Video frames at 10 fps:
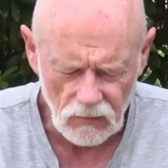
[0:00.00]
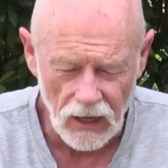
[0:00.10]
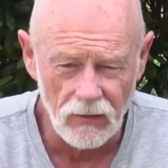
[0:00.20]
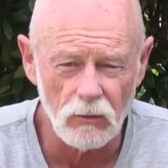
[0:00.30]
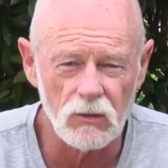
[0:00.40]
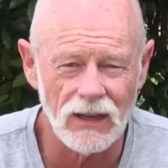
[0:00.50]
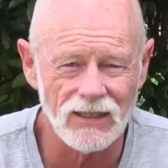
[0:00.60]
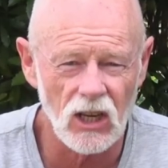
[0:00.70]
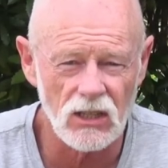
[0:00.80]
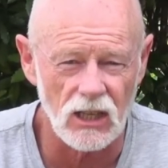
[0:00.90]
And that was
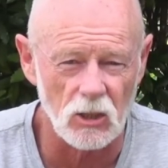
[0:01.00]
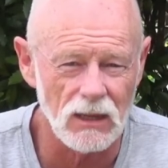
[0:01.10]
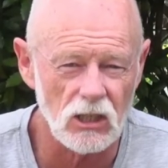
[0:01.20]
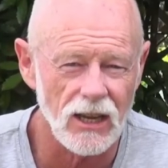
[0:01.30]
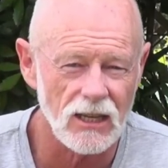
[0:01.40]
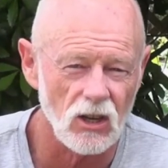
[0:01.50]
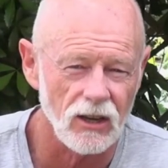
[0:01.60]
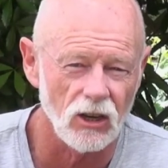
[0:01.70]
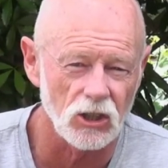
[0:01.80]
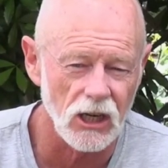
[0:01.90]
fantastic, especially as I
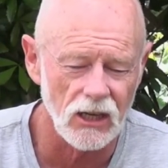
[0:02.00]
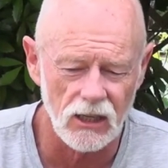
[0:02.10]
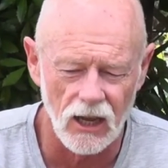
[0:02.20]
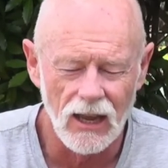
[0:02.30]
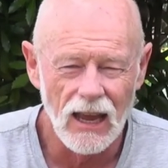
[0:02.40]
got shakier.